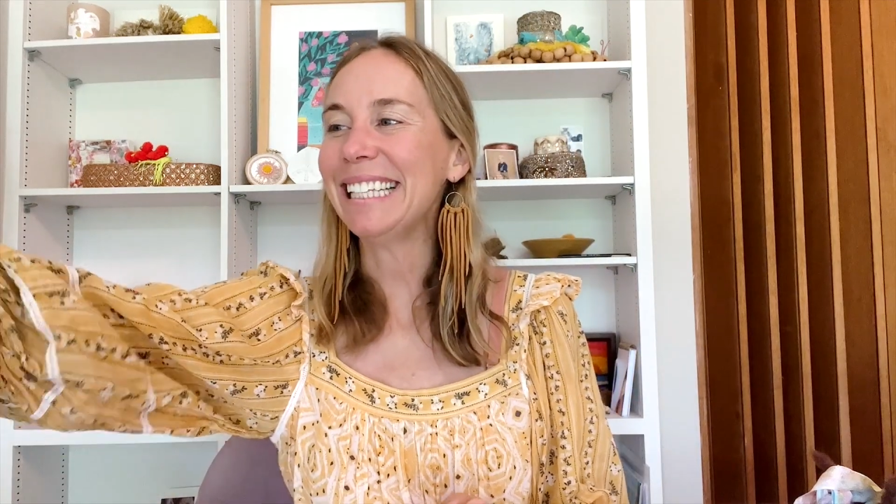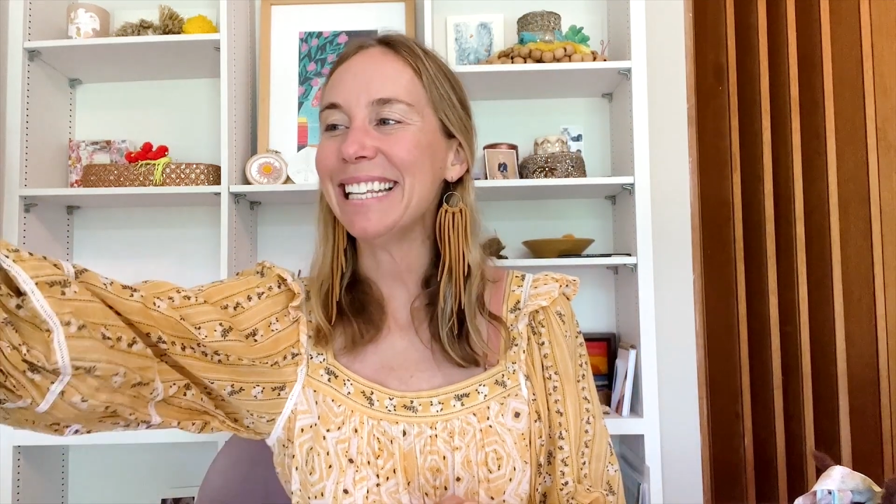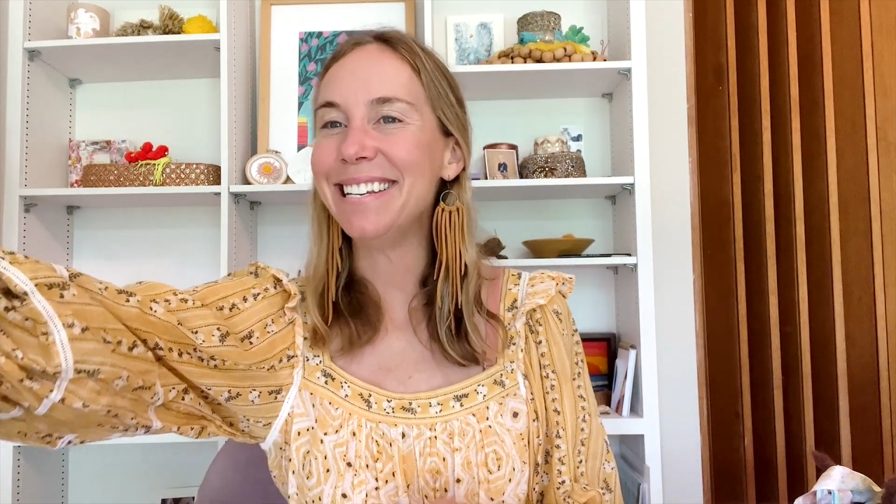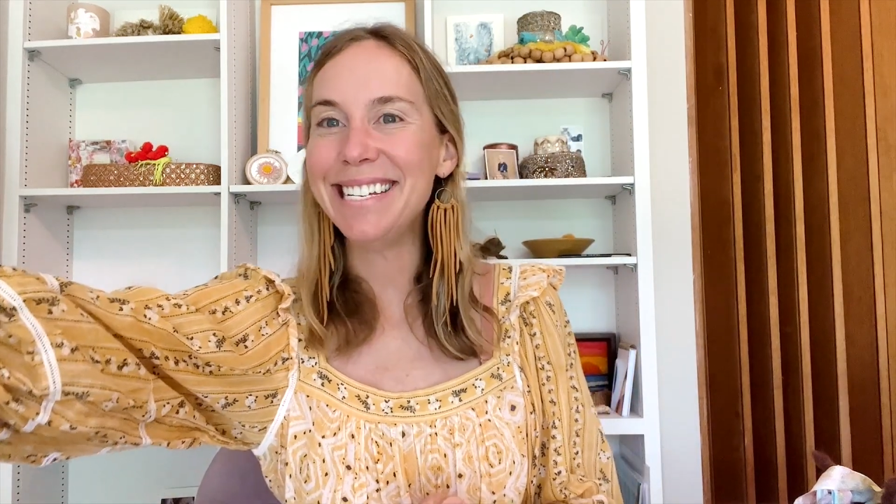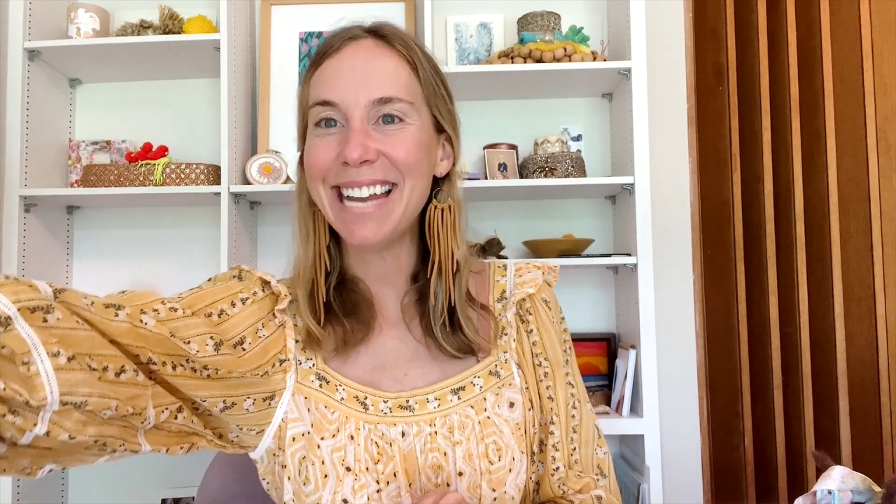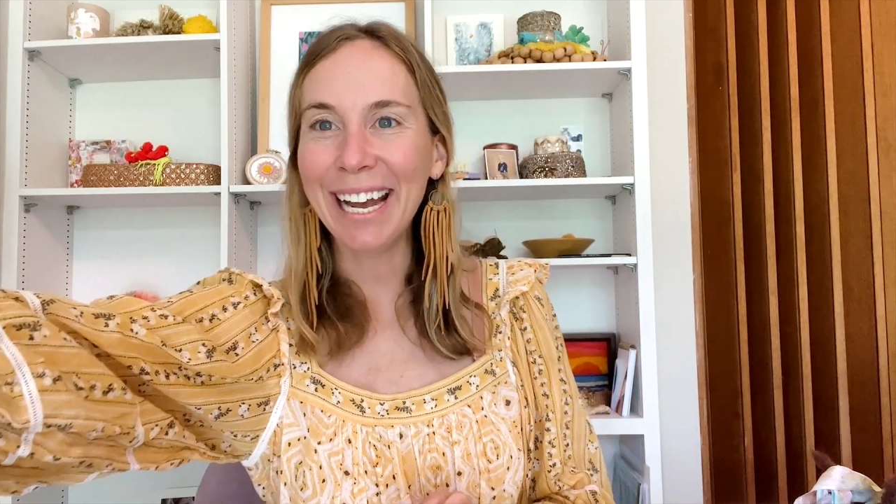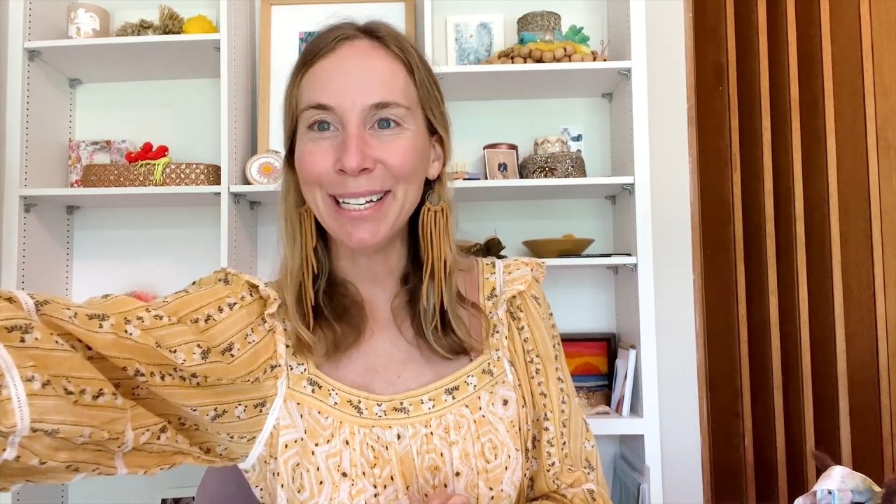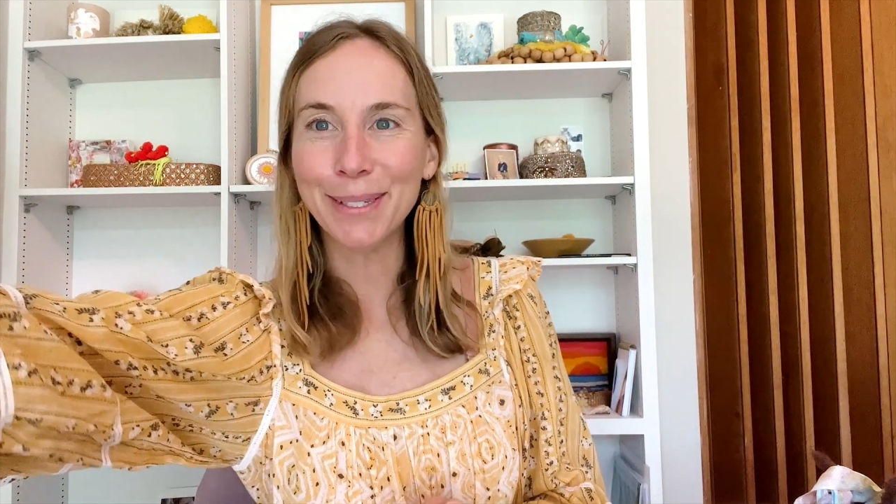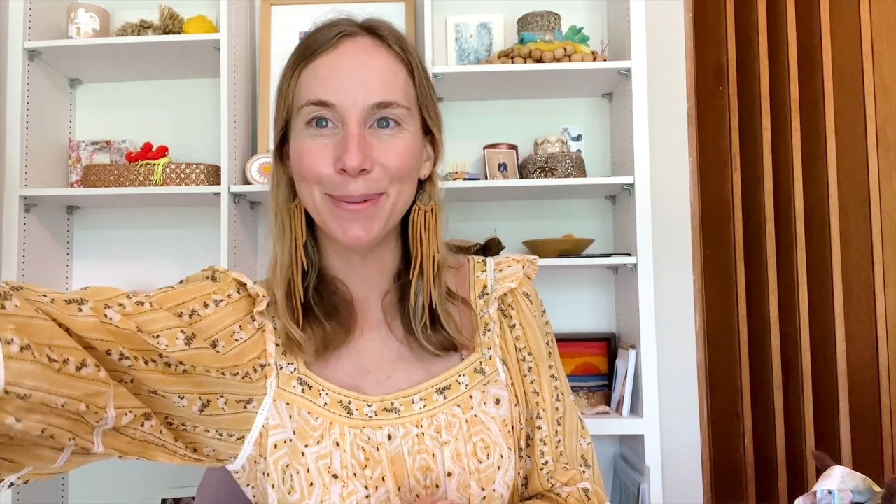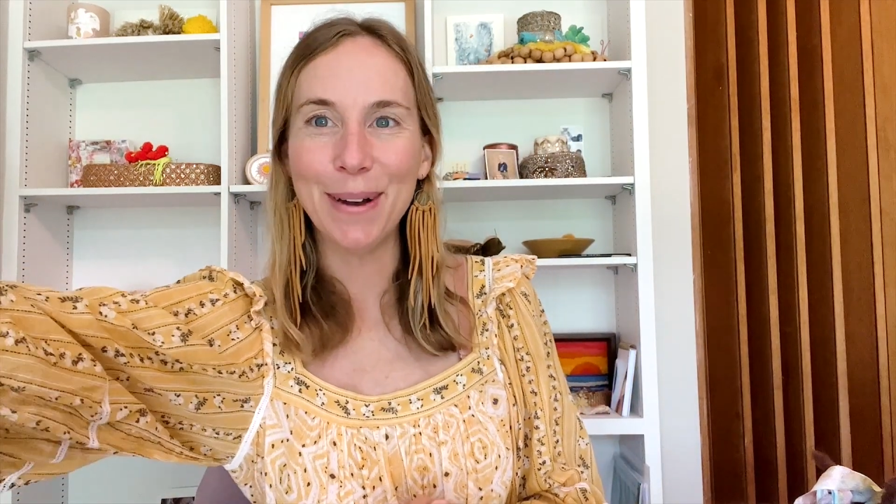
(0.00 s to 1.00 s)
The
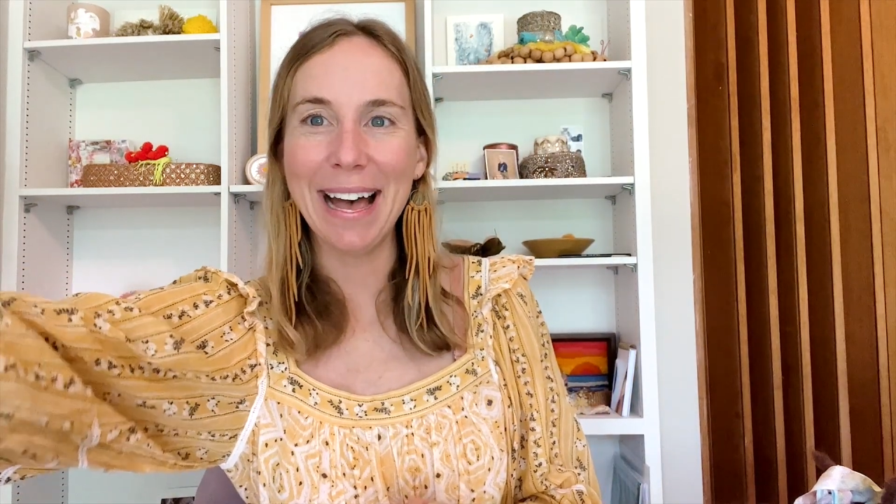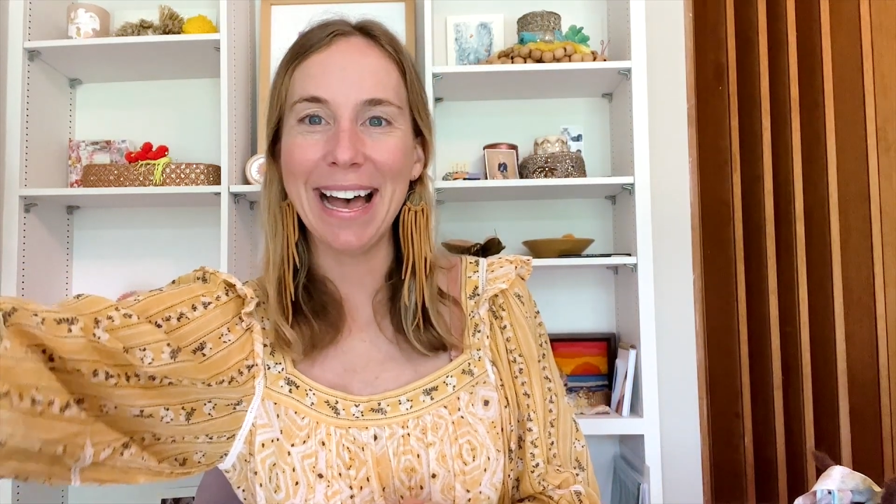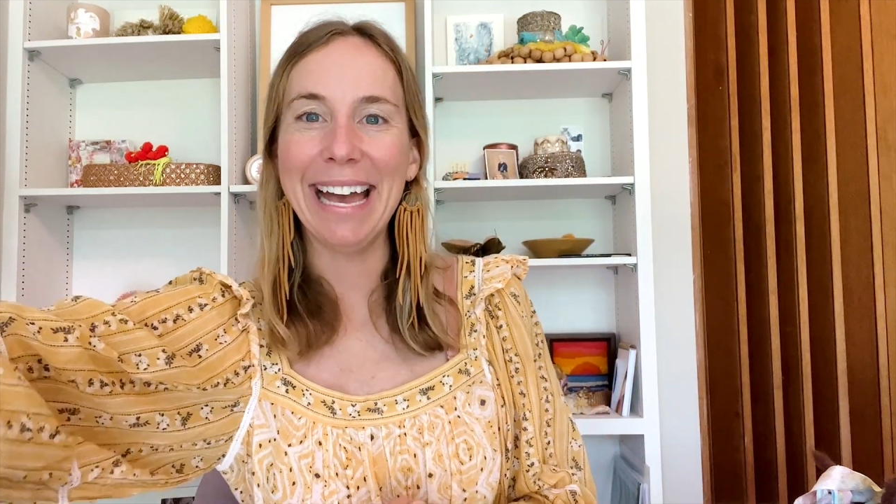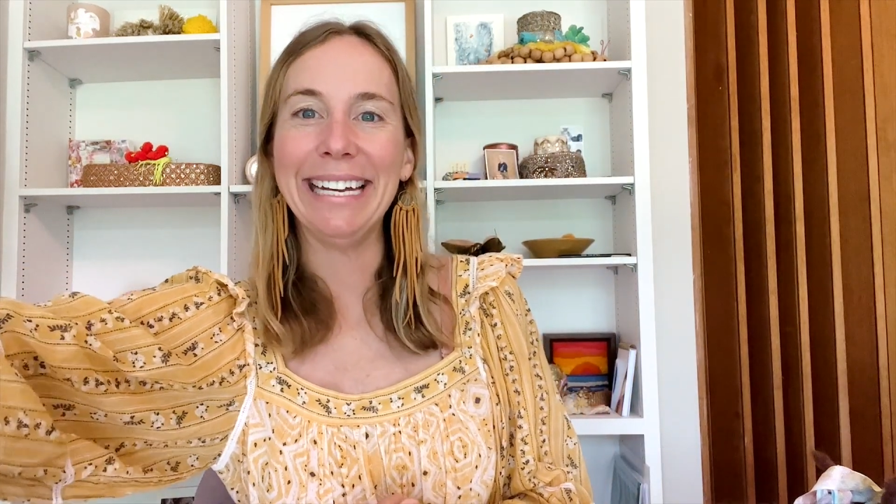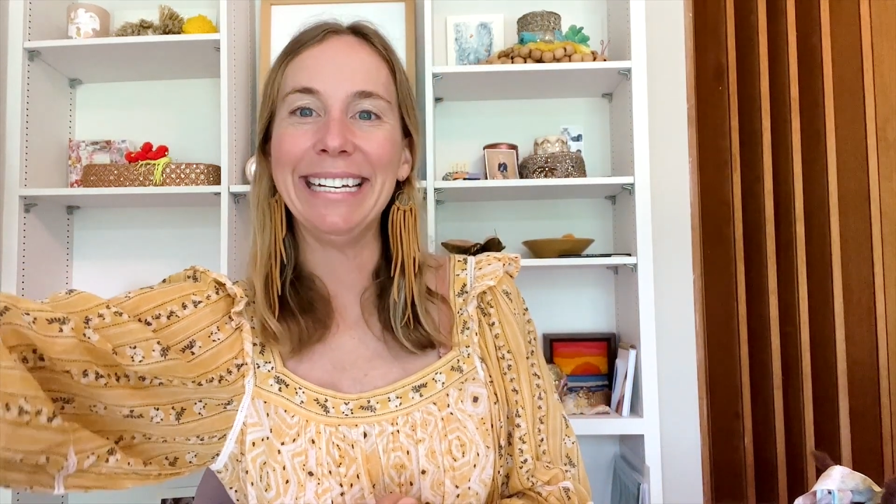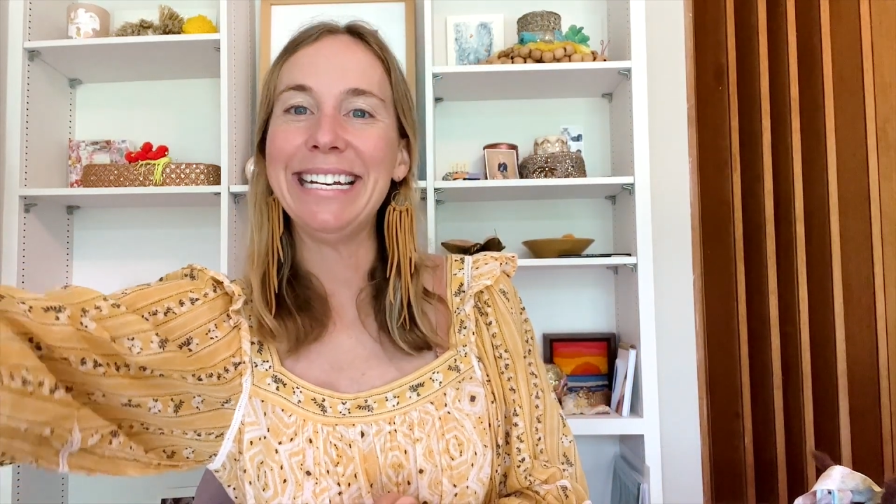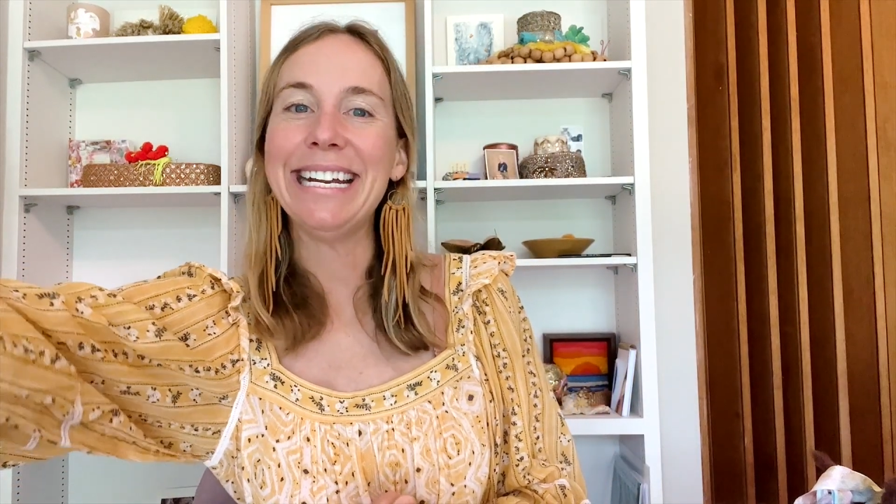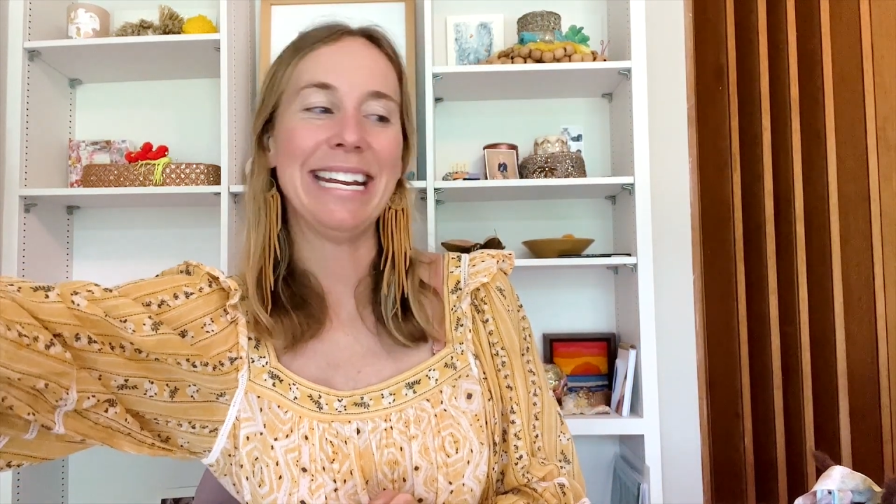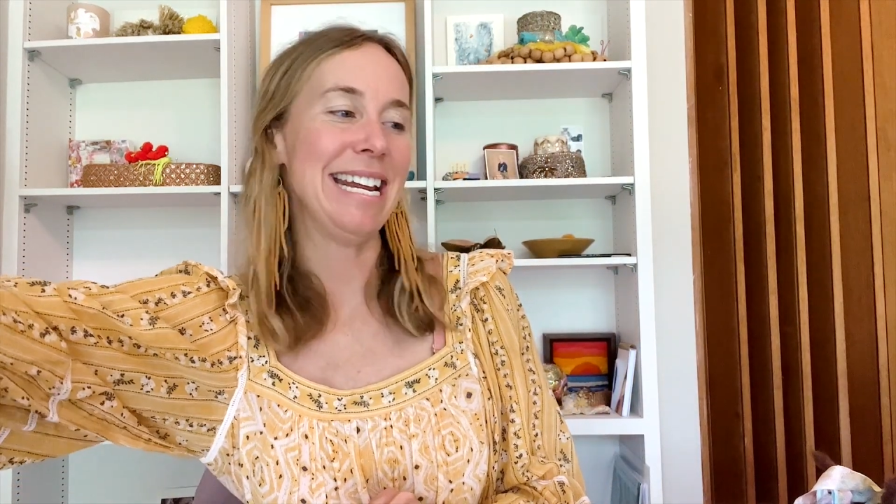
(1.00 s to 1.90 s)
next one